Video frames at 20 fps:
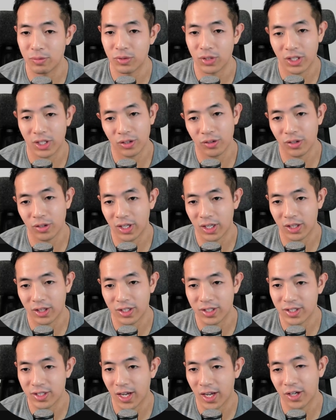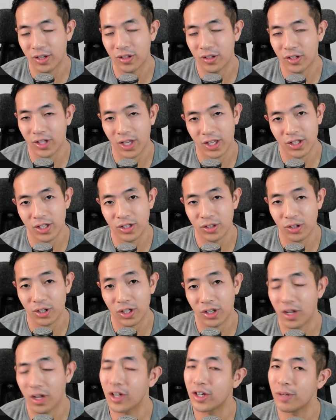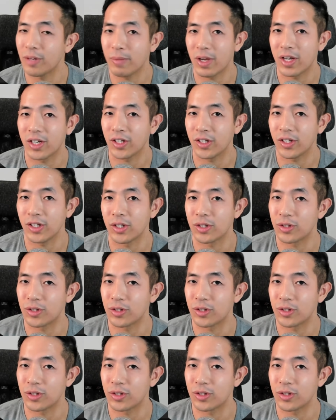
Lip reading: you can look at the title and then you can automatically